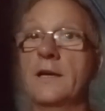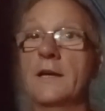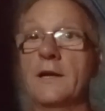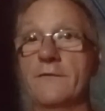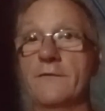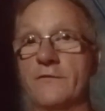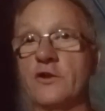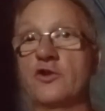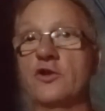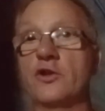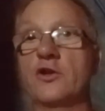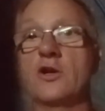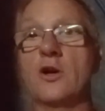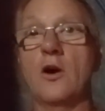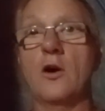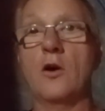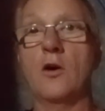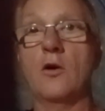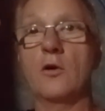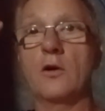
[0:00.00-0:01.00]
If there's a
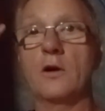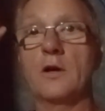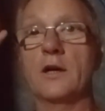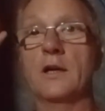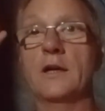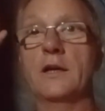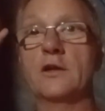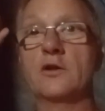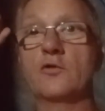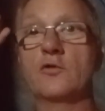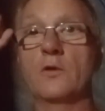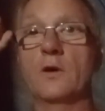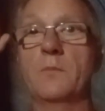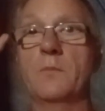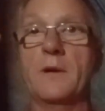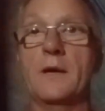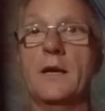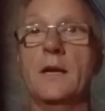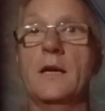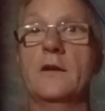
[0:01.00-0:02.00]
dog, it's going to
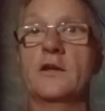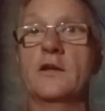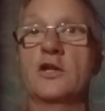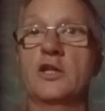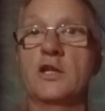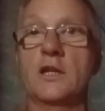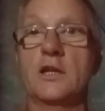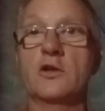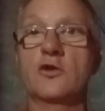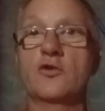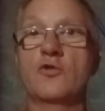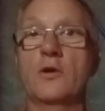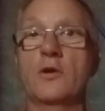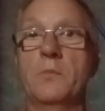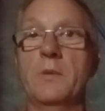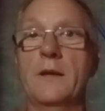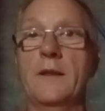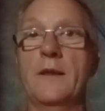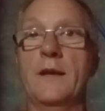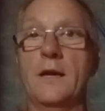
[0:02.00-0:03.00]
be, the stick's going to
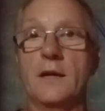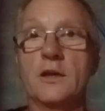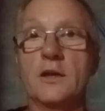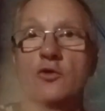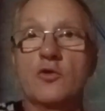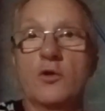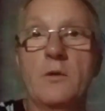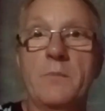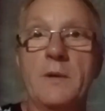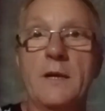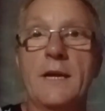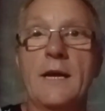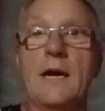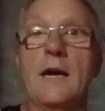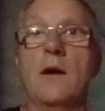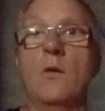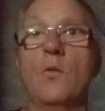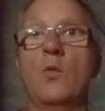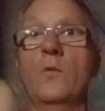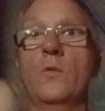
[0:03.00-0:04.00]
be there, and it's going to be
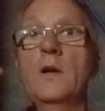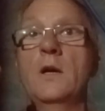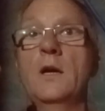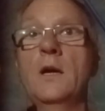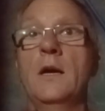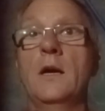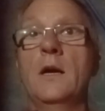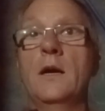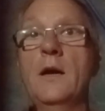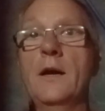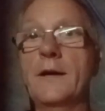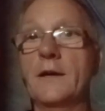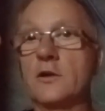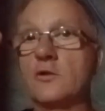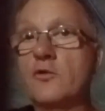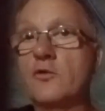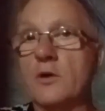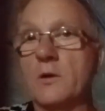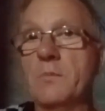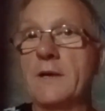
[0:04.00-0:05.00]
down, and
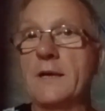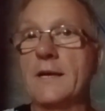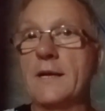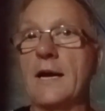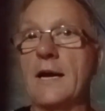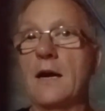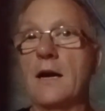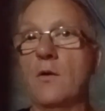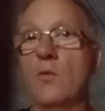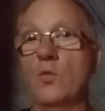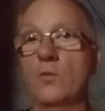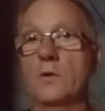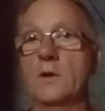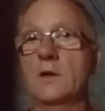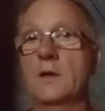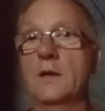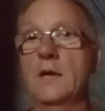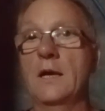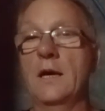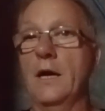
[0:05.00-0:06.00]
it's going to be
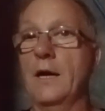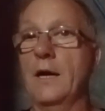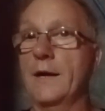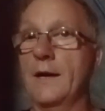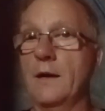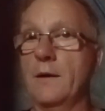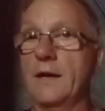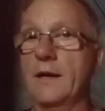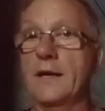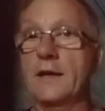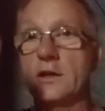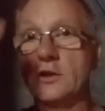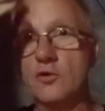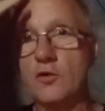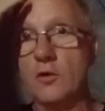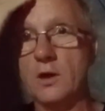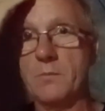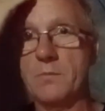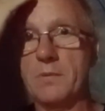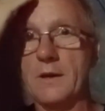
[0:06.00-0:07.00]
down, and it's
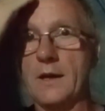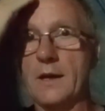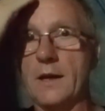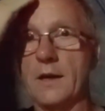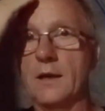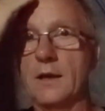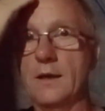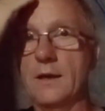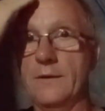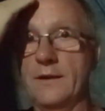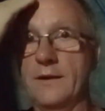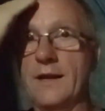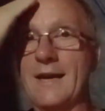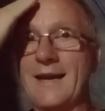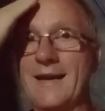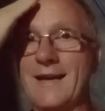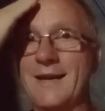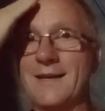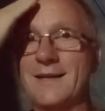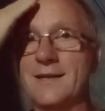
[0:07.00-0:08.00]
going to be in the
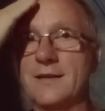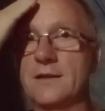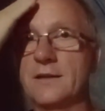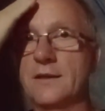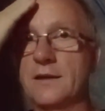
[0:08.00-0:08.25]
head.